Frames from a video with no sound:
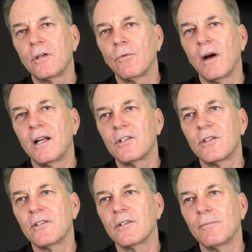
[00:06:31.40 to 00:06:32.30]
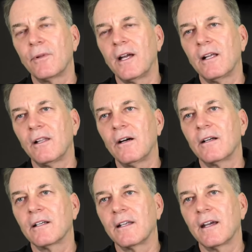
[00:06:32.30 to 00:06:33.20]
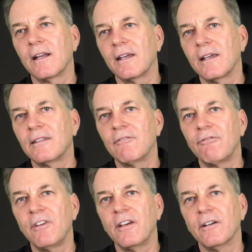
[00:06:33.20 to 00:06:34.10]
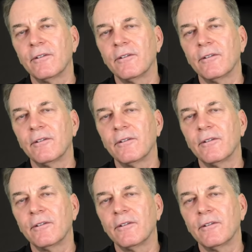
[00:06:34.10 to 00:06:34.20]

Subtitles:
Watch this and play along and kind of get the feel.